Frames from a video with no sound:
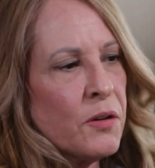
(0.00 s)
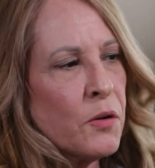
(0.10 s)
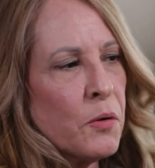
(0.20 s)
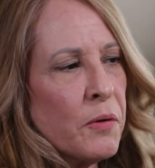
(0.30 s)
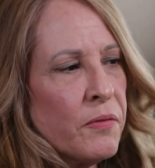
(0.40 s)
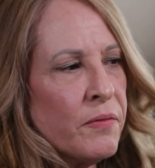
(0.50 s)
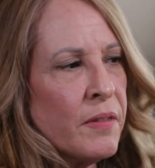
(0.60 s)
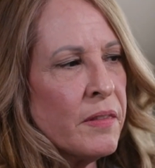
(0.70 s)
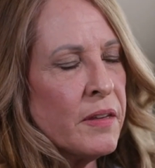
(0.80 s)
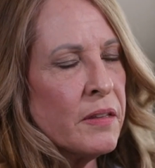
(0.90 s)
I don't know.
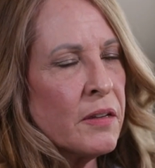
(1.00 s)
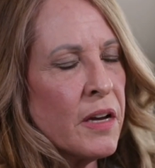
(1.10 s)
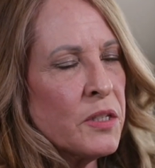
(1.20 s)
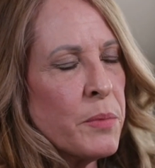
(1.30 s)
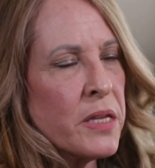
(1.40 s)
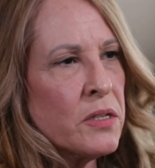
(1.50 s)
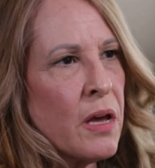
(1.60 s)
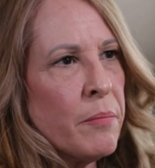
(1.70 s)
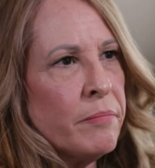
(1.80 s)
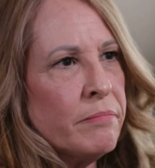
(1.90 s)
I think the guy's messed
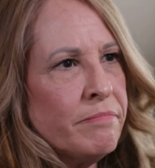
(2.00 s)
up.